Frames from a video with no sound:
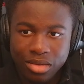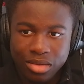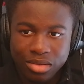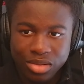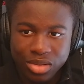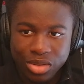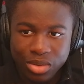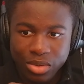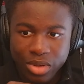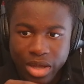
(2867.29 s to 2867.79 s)

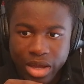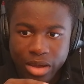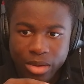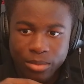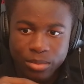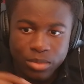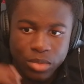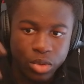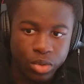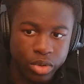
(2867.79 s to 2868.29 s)
so that
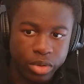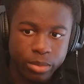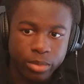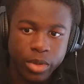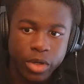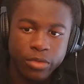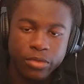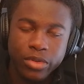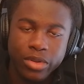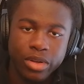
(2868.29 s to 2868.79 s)
you can
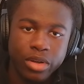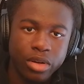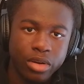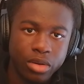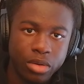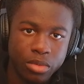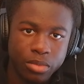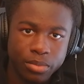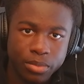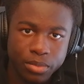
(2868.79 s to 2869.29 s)
buff
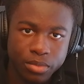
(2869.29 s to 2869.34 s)
your